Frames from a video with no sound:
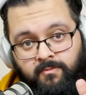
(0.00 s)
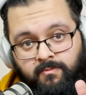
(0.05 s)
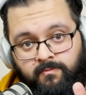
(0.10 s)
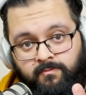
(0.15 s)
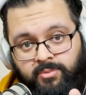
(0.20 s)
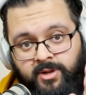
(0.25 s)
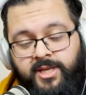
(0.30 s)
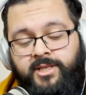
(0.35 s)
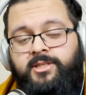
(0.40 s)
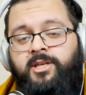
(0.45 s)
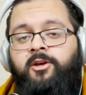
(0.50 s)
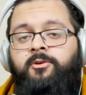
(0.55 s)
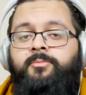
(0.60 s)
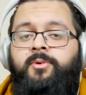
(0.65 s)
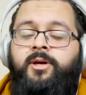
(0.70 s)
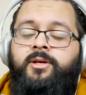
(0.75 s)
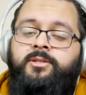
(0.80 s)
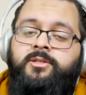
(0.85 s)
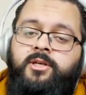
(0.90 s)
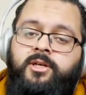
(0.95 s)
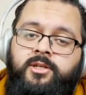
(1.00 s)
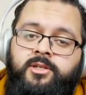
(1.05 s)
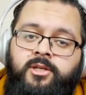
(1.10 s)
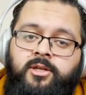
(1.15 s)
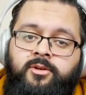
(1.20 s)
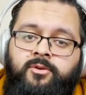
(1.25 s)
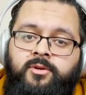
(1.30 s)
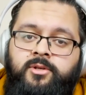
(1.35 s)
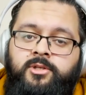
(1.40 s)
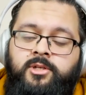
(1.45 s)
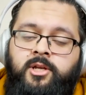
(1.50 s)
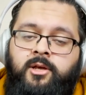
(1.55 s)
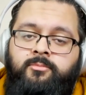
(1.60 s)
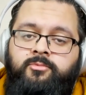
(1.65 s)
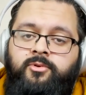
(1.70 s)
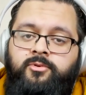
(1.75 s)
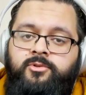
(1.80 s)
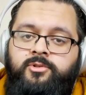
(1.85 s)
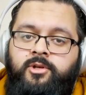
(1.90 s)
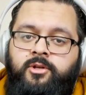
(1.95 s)
Please help us continue Islam
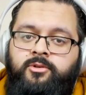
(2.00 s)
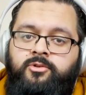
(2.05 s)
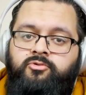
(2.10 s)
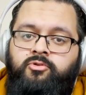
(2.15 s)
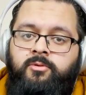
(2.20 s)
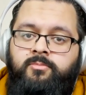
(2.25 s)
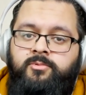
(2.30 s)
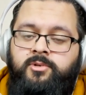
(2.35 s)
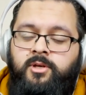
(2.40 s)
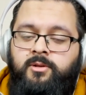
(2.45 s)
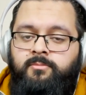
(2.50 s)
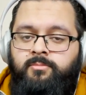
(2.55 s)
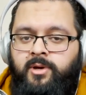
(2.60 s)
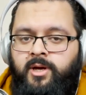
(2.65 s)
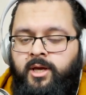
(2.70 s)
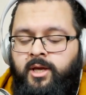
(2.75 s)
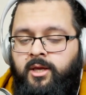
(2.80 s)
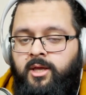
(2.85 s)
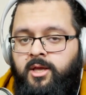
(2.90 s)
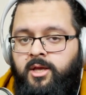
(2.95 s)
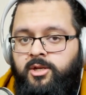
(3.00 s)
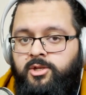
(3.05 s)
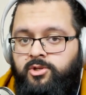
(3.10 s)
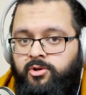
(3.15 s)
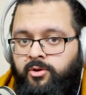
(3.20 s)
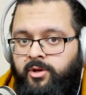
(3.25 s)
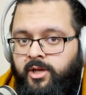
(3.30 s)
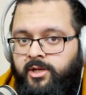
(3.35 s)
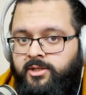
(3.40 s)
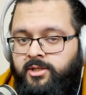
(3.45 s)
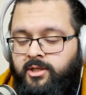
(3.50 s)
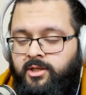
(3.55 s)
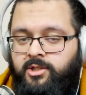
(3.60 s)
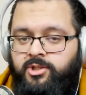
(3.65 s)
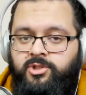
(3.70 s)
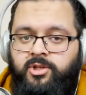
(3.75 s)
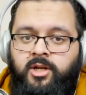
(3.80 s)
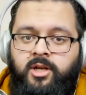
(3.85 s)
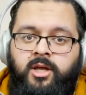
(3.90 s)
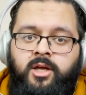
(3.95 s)
20 Unscripted by donating,
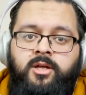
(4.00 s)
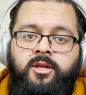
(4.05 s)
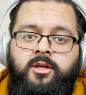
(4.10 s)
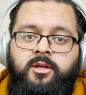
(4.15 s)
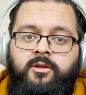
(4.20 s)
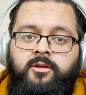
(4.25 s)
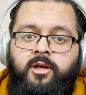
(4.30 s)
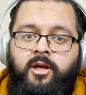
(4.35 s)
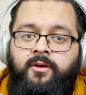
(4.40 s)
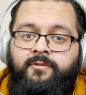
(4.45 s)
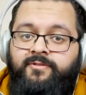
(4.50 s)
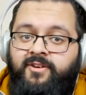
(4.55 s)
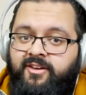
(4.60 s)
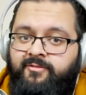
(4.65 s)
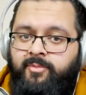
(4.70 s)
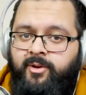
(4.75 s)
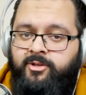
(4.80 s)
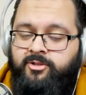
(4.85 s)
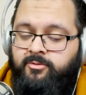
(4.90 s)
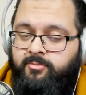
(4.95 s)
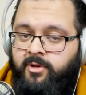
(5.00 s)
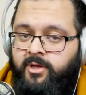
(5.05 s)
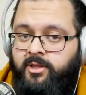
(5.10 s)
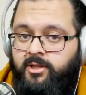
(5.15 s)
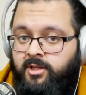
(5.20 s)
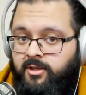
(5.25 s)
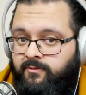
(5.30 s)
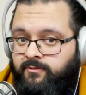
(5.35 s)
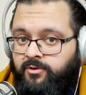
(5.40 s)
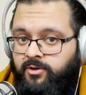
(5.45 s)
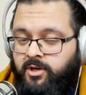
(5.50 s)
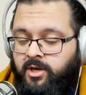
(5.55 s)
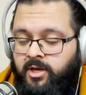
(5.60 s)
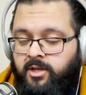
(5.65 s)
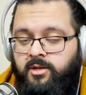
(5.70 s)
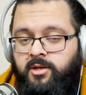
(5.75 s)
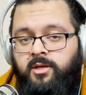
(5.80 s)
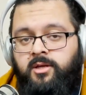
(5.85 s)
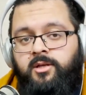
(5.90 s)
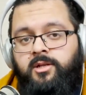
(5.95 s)
inshallah, £5 a month if you can.
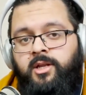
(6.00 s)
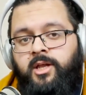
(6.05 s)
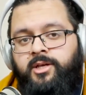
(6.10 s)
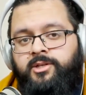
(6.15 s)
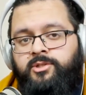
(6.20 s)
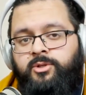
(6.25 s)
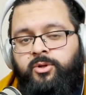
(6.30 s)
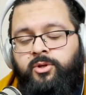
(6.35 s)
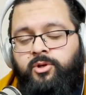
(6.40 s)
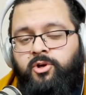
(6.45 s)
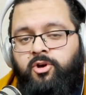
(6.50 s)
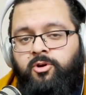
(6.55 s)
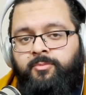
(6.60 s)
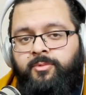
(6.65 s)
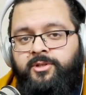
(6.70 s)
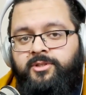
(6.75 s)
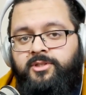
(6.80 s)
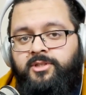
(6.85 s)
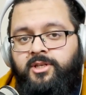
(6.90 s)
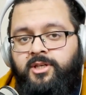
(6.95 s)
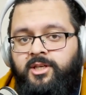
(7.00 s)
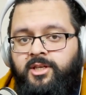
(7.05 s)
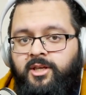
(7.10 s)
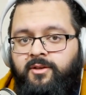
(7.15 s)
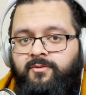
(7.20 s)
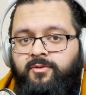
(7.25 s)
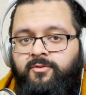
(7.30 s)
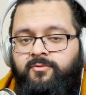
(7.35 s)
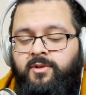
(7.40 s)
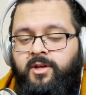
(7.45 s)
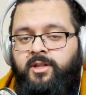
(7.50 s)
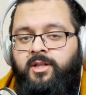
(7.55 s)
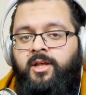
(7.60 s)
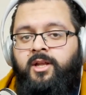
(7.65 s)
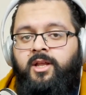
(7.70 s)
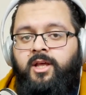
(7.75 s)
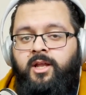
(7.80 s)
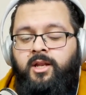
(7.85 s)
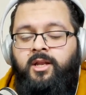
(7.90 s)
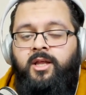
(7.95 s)
Let us know in the comments if you've done
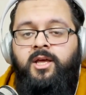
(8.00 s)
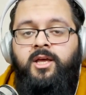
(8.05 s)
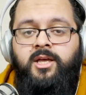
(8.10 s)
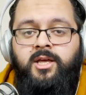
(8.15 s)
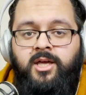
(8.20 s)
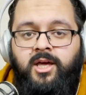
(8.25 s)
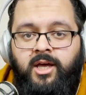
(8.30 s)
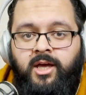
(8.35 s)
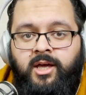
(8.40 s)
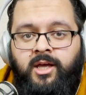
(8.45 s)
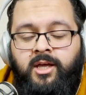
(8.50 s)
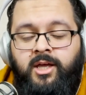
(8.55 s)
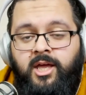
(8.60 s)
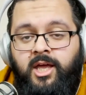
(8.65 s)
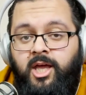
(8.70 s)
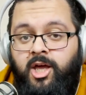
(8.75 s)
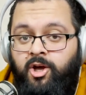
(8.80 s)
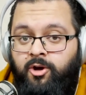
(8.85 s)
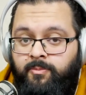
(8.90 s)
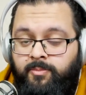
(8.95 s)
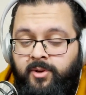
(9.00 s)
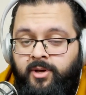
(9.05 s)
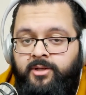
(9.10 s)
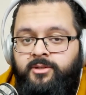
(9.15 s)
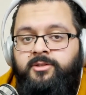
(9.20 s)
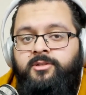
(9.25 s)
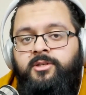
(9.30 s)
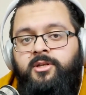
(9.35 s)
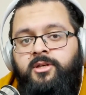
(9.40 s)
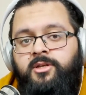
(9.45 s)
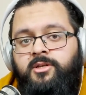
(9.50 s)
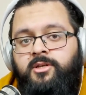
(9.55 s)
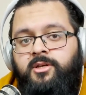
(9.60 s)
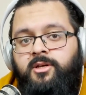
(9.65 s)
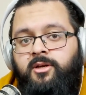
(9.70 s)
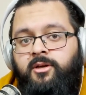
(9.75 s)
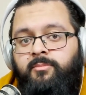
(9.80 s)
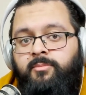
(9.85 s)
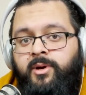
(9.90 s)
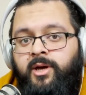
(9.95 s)
that, and help us
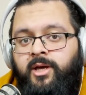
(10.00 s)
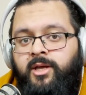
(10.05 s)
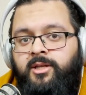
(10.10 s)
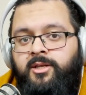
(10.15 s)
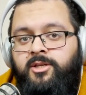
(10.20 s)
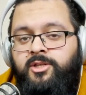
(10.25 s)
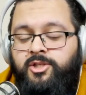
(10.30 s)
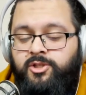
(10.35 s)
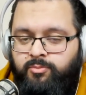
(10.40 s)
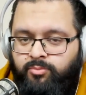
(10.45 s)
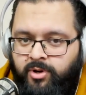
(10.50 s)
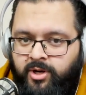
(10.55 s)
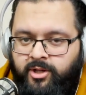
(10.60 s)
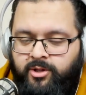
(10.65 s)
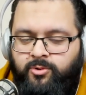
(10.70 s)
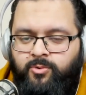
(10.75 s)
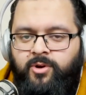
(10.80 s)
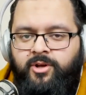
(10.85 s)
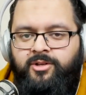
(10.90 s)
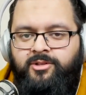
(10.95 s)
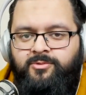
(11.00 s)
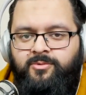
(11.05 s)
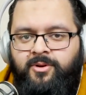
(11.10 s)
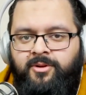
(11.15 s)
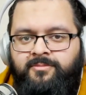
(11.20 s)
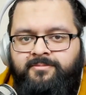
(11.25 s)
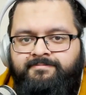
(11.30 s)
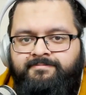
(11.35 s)
by spreading the word as well.